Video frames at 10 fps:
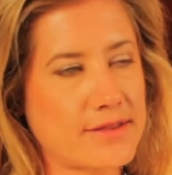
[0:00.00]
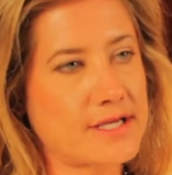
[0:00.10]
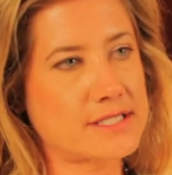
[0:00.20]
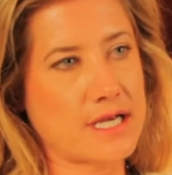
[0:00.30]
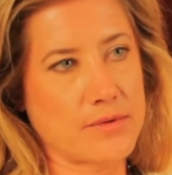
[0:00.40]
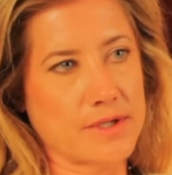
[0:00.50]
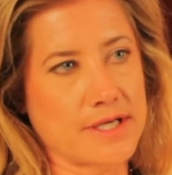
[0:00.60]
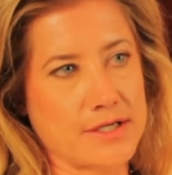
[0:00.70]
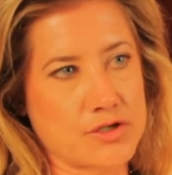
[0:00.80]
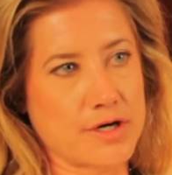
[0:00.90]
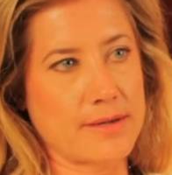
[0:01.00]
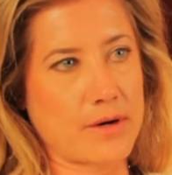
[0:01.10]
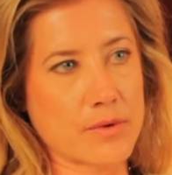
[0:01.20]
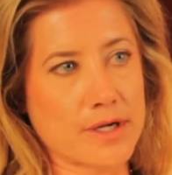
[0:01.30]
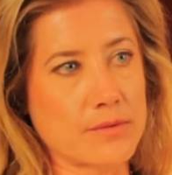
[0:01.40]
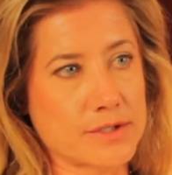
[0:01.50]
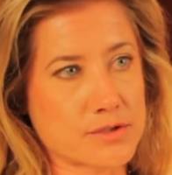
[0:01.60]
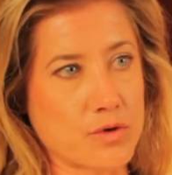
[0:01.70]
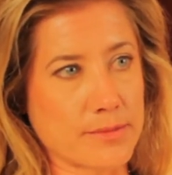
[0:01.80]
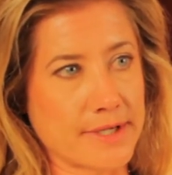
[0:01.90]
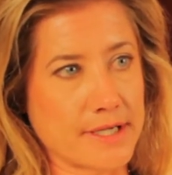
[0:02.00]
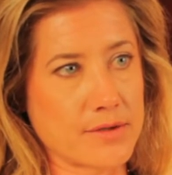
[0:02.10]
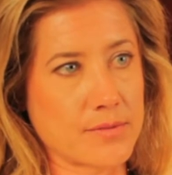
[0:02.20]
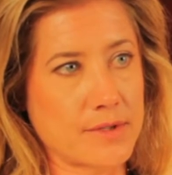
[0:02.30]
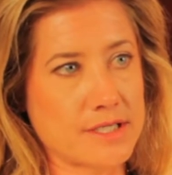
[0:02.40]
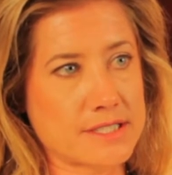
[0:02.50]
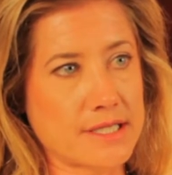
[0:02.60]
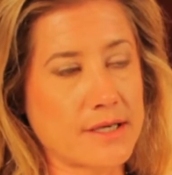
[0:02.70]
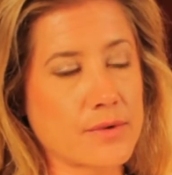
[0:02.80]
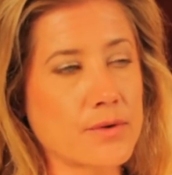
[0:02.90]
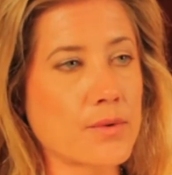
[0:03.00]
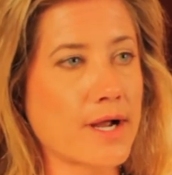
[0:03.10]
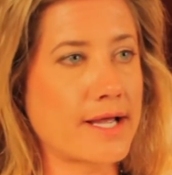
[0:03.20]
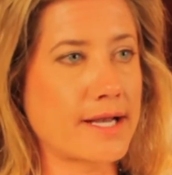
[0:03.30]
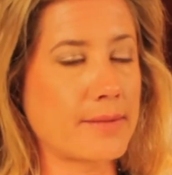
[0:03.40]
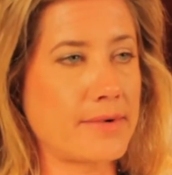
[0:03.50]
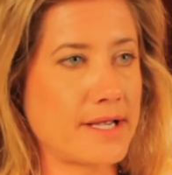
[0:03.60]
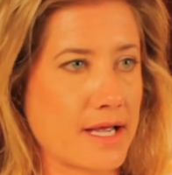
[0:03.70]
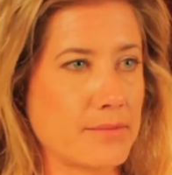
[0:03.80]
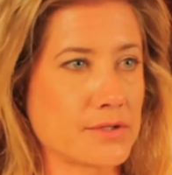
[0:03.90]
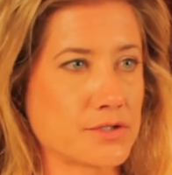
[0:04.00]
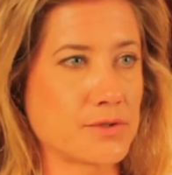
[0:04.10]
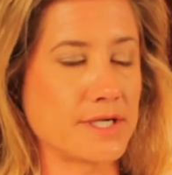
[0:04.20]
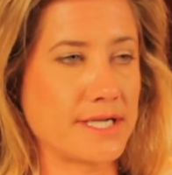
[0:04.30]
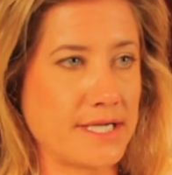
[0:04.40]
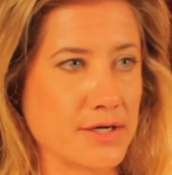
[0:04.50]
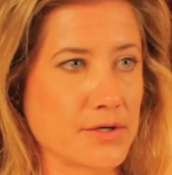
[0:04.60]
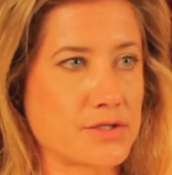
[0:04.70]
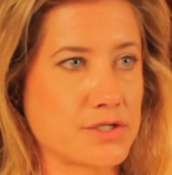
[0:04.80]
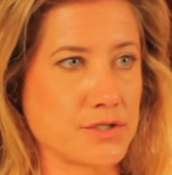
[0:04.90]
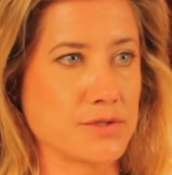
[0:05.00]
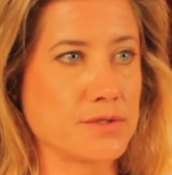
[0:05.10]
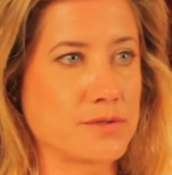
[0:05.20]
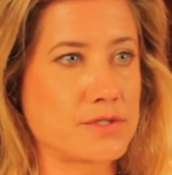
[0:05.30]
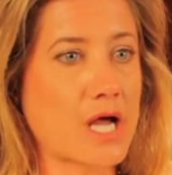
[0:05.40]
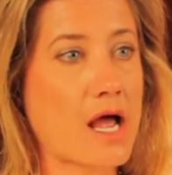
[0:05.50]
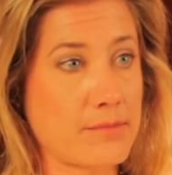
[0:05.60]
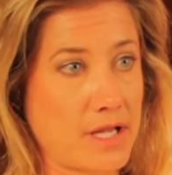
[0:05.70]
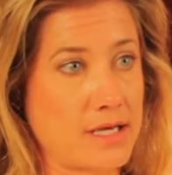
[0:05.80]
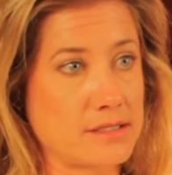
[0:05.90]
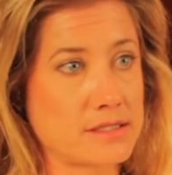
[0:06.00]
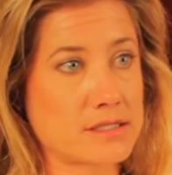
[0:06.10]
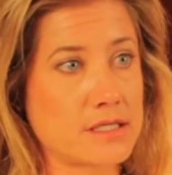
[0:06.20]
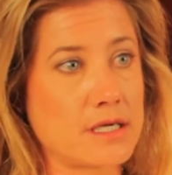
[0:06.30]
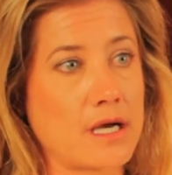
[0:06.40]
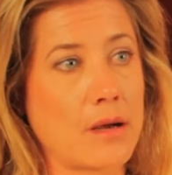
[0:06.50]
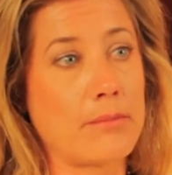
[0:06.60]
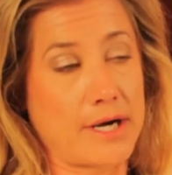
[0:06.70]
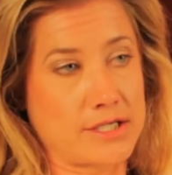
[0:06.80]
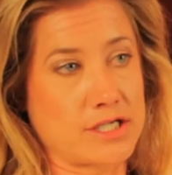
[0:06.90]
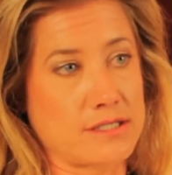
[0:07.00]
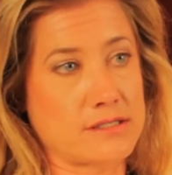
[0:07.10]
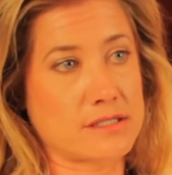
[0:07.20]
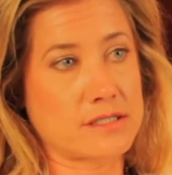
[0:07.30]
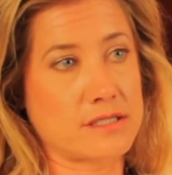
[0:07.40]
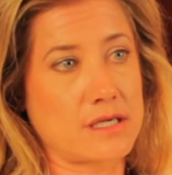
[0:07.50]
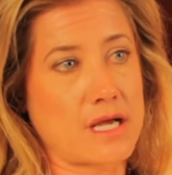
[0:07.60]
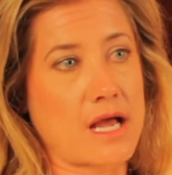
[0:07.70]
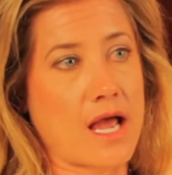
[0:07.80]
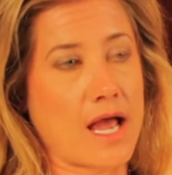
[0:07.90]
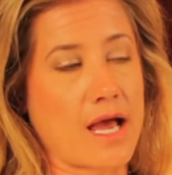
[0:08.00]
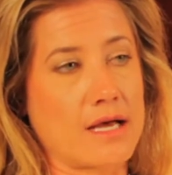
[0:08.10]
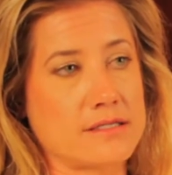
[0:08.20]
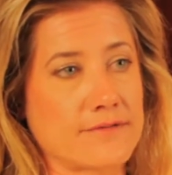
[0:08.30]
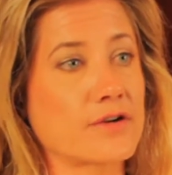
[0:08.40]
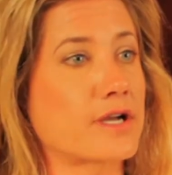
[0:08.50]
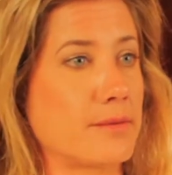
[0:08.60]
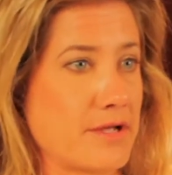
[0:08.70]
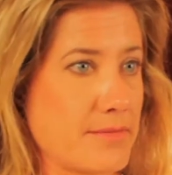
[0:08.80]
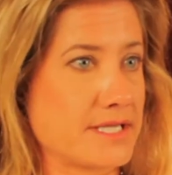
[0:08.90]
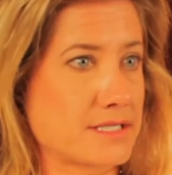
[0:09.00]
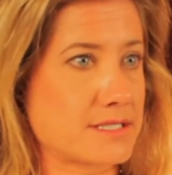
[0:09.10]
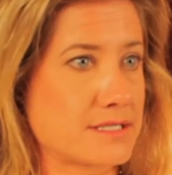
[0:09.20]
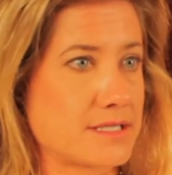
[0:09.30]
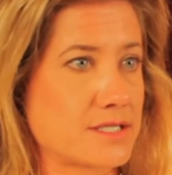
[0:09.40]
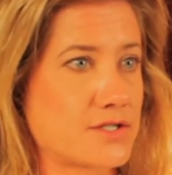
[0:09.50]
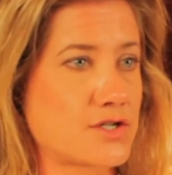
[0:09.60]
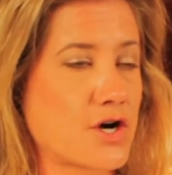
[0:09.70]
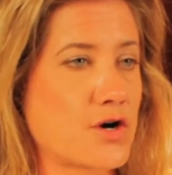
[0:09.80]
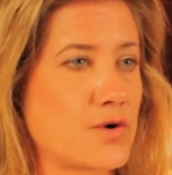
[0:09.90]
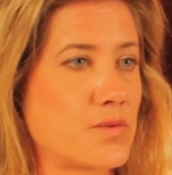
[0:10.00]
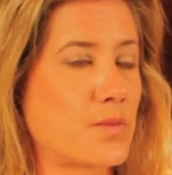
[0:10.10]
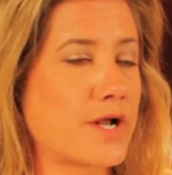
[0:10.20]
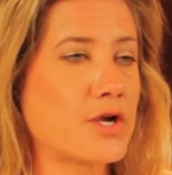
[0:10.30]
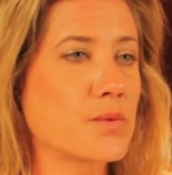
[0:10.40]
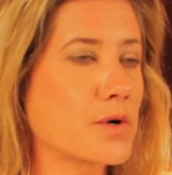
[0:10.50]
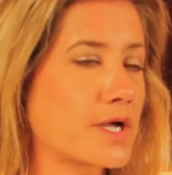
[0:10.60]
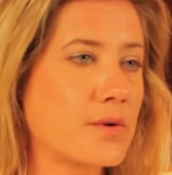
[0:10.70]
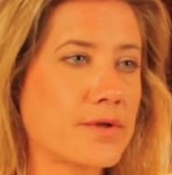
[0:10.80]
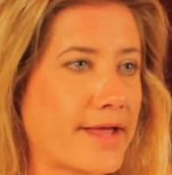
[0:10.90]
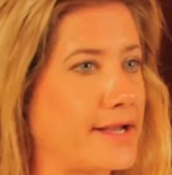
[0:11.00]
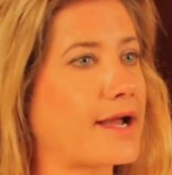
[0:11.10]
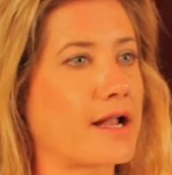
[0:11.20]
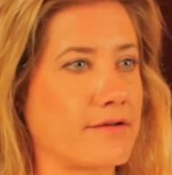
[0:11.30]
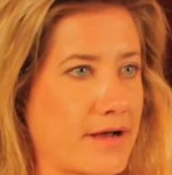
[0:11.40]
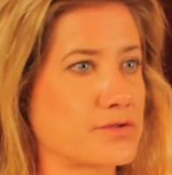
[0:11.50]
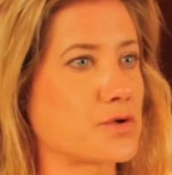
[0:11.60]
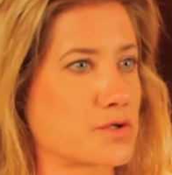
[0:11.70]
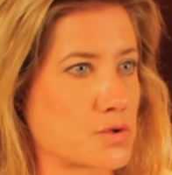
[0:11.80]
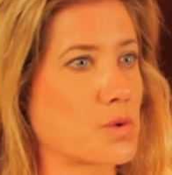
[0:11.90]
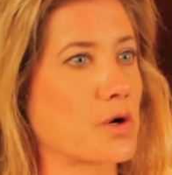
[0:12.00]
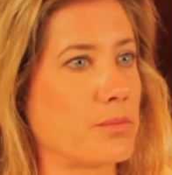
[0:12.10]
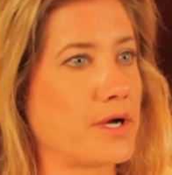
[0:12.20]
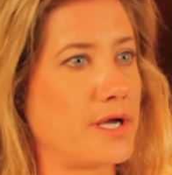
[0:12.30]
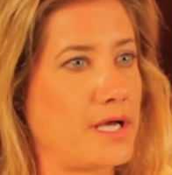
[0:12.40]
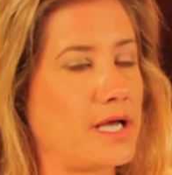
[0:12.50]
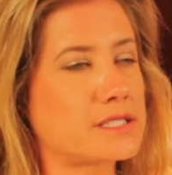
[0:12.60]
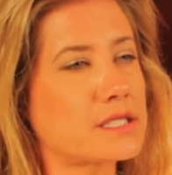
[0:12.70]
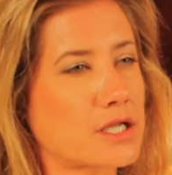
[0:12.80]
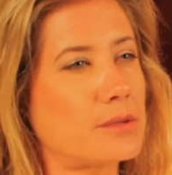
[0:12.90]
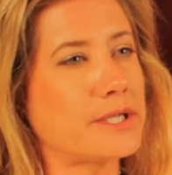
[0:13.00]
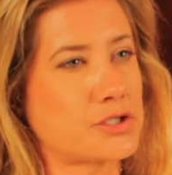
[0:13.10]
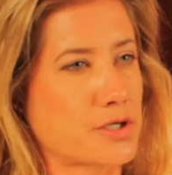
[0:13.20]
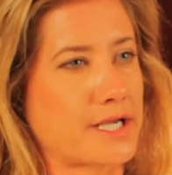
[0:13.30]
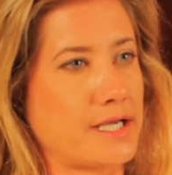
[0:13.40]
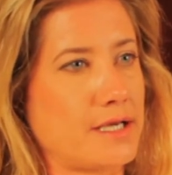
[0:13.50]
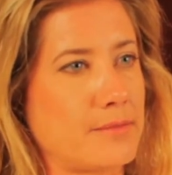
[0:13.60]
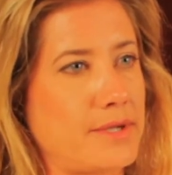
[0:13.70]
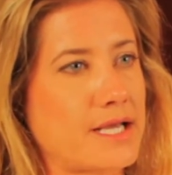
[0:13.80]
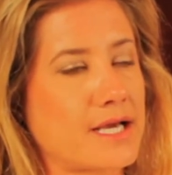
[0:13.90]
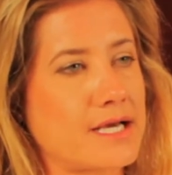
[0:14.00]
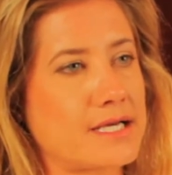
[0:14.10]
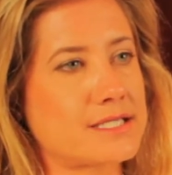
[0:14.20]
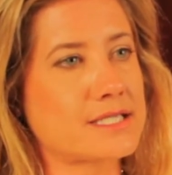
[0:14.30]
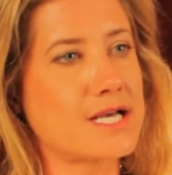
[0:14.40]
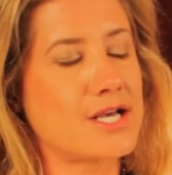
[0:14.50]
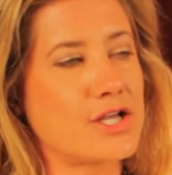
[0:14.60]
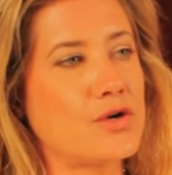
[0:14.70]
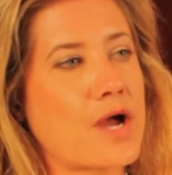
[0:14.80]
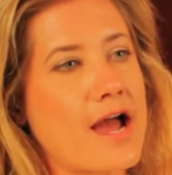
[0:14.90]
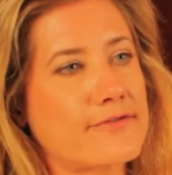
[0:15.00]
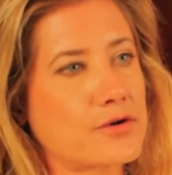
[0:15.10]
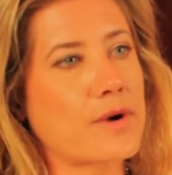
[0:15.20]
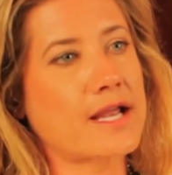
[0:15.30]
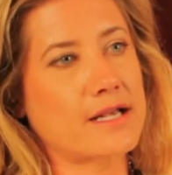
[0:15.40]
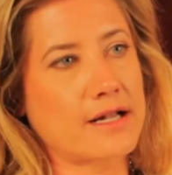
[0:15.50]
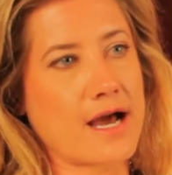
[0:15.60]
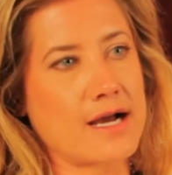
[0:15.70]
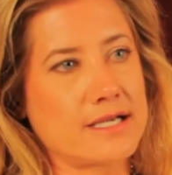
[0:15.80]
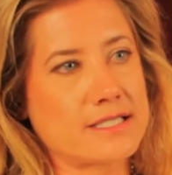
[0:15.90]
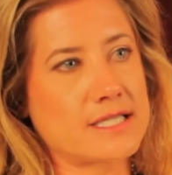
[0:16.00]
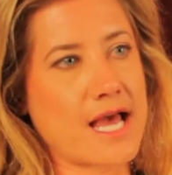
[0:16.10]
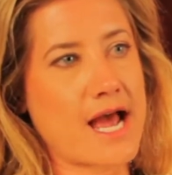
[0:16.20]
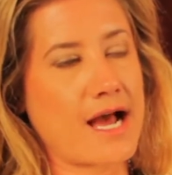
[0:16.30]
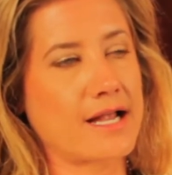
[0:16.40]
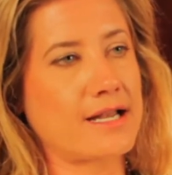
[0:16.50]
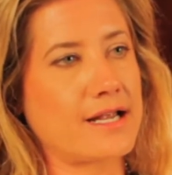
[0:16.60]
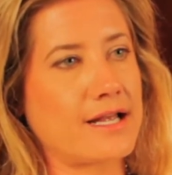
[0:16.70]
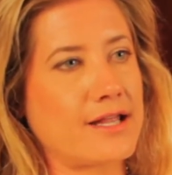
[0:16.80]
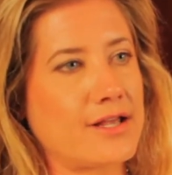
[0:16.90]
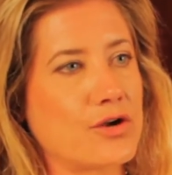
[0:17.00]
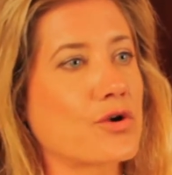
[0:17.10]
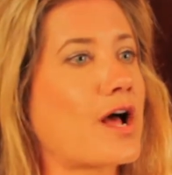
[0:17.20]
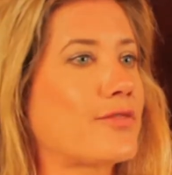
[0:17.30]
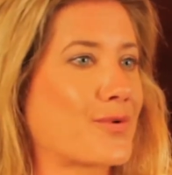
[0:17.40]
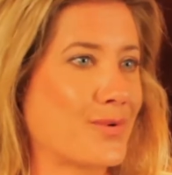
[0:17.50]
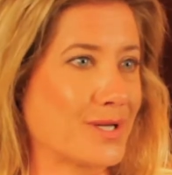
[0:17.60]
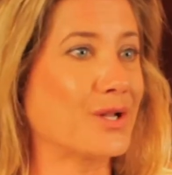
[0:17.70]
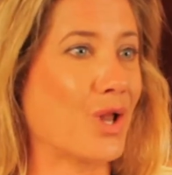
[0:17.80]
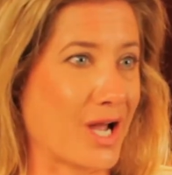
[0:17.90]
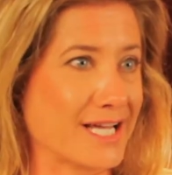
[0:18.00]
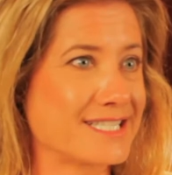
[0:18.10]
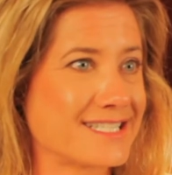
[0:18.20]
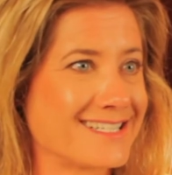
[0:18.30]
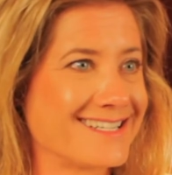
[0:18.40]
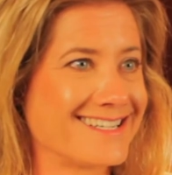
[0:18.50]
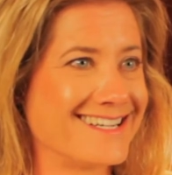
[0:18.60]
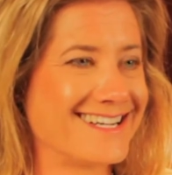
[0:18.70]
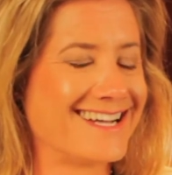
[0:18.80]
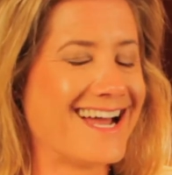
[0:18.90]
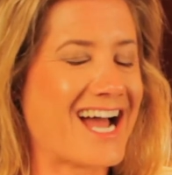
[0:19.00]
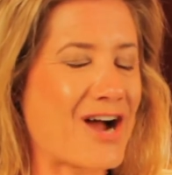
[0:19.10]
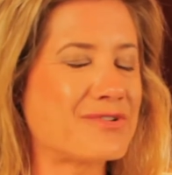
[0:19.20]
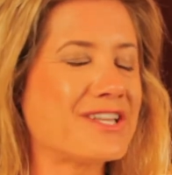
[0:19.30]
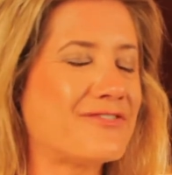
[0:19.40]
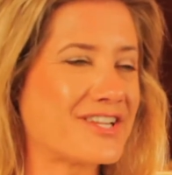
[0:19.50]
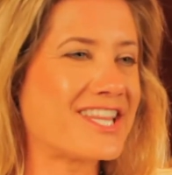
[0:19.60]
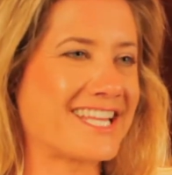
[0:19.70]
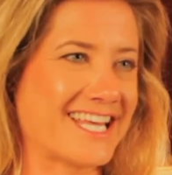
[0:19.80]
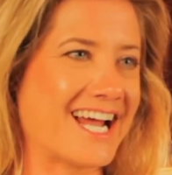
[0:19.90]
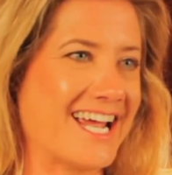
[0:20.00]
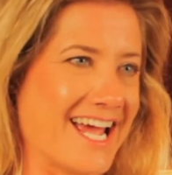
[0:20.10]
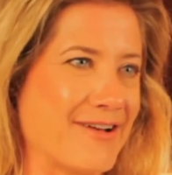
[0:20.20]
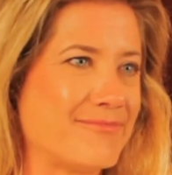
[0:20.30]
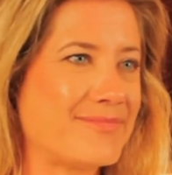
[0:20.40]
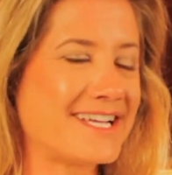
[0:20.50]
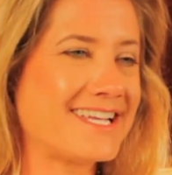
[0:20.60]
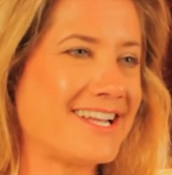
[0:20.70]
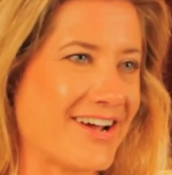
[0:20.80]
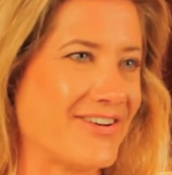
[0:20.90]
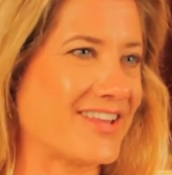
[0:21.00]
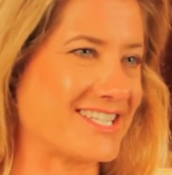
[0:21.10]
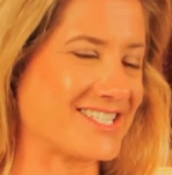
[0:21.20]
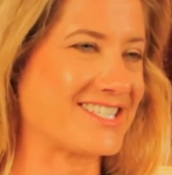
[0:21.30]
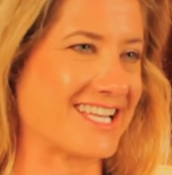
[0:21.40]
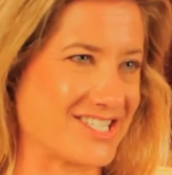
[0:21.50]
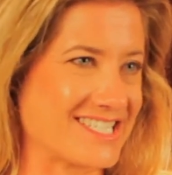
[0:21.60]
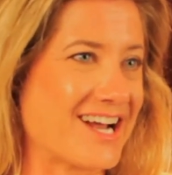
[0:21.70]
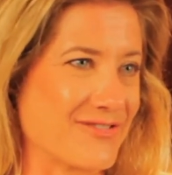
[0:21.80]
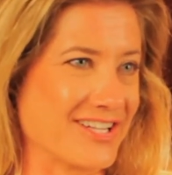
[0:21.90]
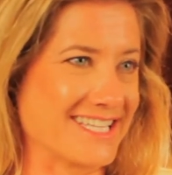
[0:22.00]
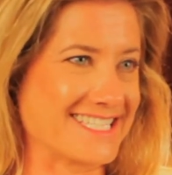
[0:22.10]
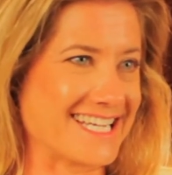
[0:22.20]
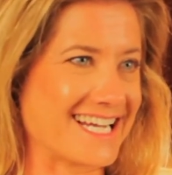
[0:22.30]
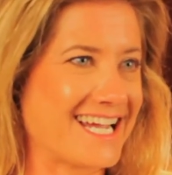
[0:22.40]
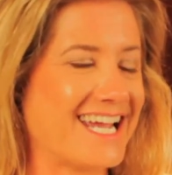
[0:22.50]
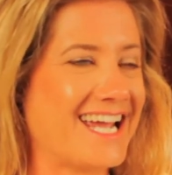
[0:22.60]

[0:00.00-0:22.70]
of the things I really enjoyed about working with Scorpion was that they were great at being able to adhere to timelines, budgets, and different commitments. So when you're working with any kind of outsourced group, it's a little bit tricky because you have to recognize that you're not their only client. I would love to think that I am, but you know, that's just not realistic.